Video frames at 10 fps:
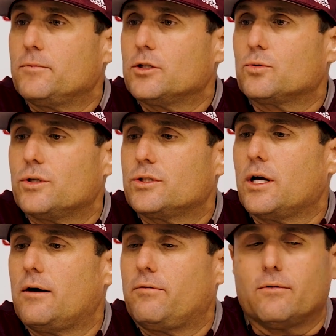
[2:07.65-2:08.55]
just with his
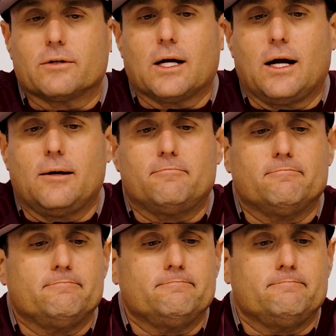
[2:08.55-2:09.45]
stuff over
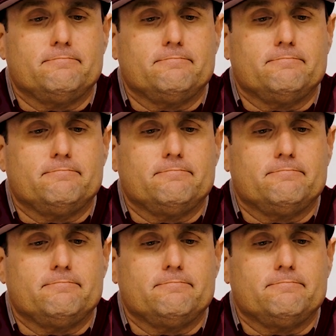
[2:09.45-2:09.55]
time.